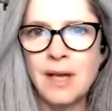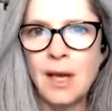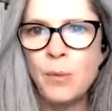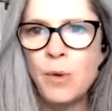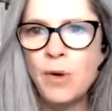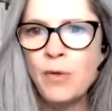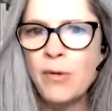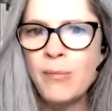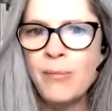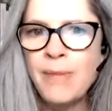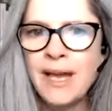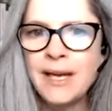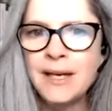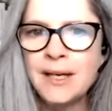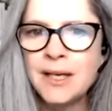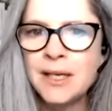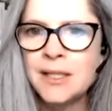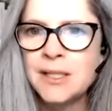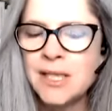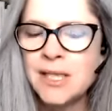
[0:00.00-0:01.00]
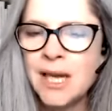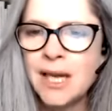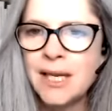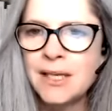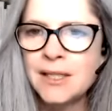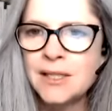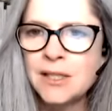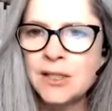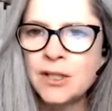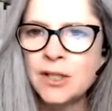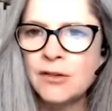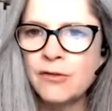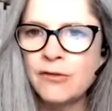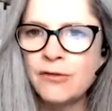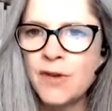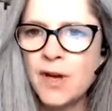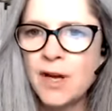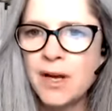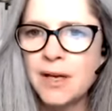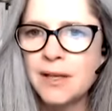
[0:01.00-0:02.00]
And we remain contained and
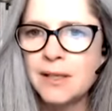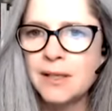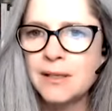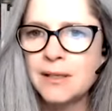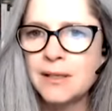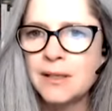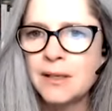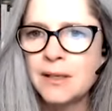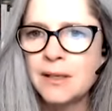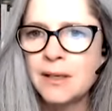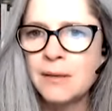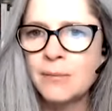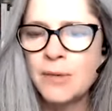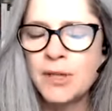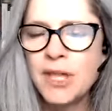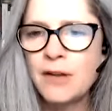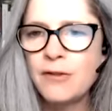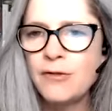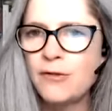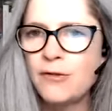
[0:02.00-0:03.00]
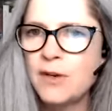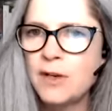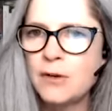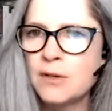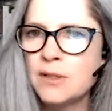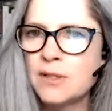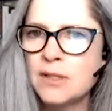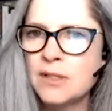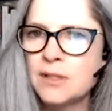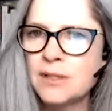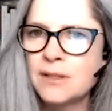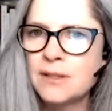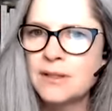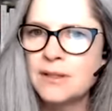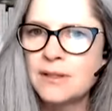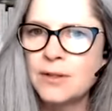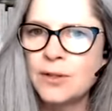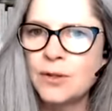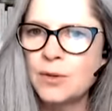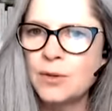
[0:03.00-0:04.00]
confined, but that fear isn't
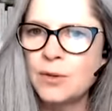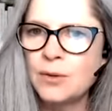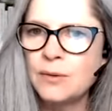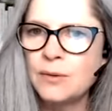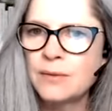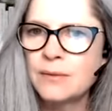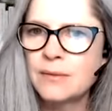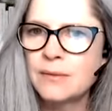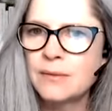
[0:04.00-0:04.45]
you.